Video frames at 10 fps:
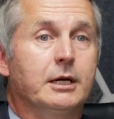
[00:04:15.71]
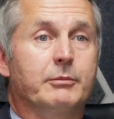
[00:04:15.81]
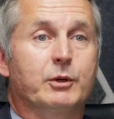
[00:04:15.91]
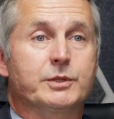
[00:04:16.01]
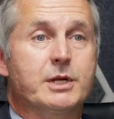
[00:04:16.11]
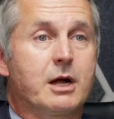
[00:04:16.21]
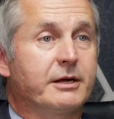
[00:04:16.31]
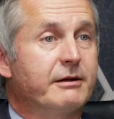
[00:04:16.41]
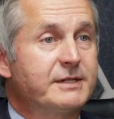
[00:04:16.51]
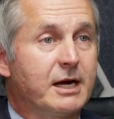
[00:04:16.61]
There was not
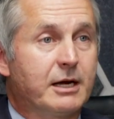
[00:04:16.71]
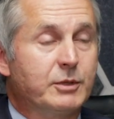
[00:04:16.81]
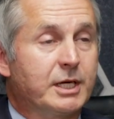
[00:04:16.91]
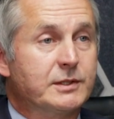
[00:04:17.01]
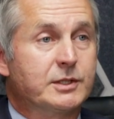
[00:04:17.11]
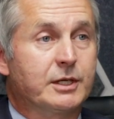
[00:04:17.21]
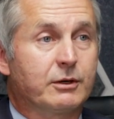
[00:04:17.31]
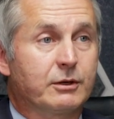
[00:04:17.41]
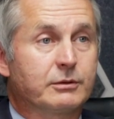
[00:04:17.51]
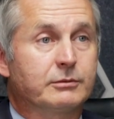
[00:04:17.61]
enough time to
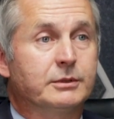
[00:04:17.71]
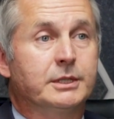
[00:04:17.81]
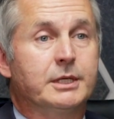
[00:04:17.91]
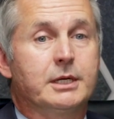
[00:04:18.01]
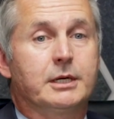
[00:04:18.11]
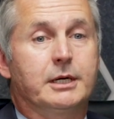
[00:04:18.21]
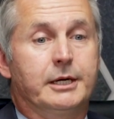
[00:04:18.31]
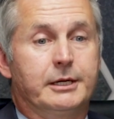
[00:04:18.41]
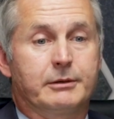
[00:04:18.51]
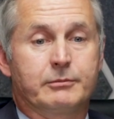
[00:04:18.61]
consider,
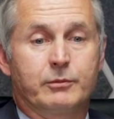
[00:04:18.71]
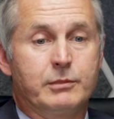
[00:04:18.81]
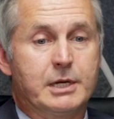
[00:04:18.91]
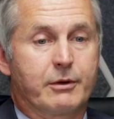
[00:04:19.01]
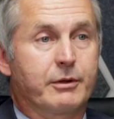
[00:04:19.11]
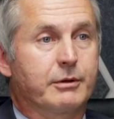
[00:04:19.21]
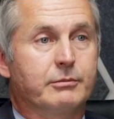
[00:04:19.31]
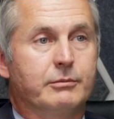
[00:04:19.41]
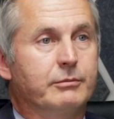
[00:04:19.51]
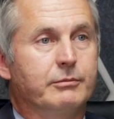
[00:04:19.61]
the
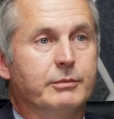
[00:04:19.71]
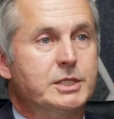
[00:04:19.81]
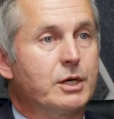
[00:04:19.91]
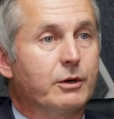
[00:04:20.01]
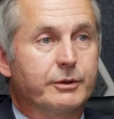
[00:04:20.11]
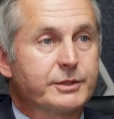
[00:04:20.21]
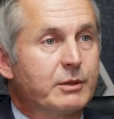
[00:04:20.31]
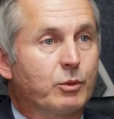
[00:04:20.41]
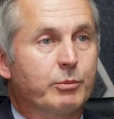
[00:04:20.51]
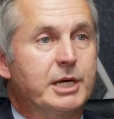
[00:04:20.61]
materials that
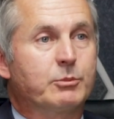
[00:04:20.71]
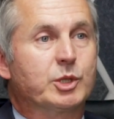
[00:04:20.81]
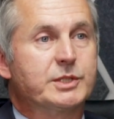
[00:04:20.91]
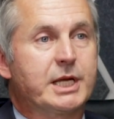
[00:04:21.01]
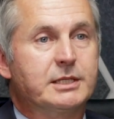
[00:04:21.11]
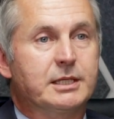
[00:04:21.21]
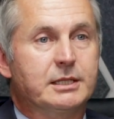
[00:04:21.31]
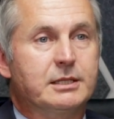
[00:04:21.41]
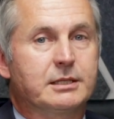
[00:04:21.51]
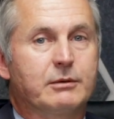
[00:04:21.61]
were being presented.